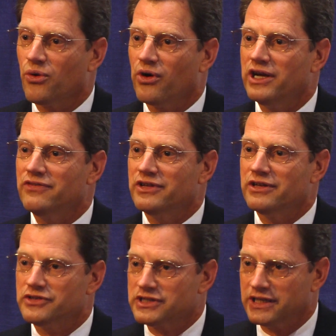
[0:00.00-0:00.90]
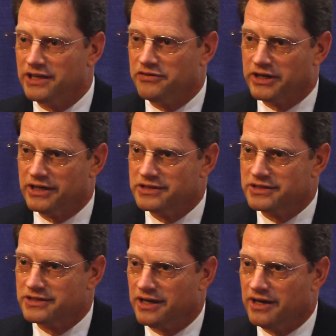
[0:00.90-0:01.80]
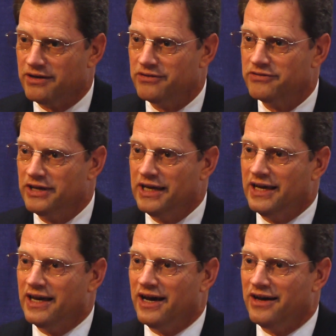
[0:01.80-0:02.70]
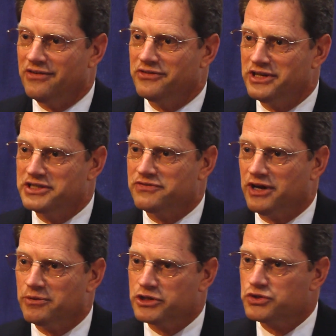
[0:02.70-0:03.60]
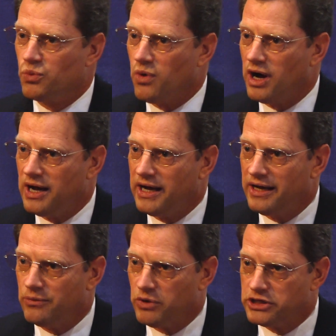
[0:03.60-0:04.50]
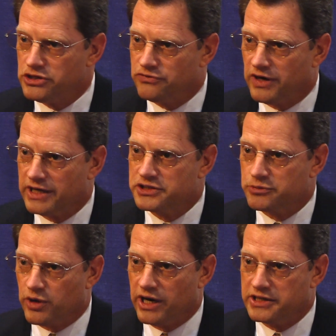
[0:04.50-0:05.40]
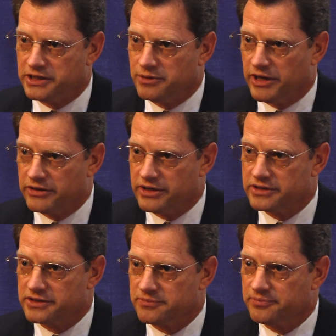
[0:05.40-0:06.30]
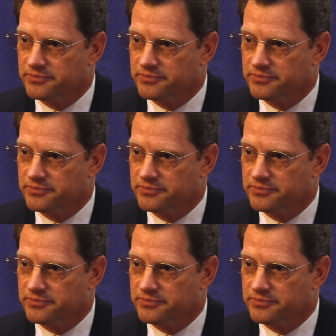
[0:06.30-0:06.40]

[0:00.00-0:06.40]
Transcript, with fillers: or even of the significance of these developments, what did you find surprising about this?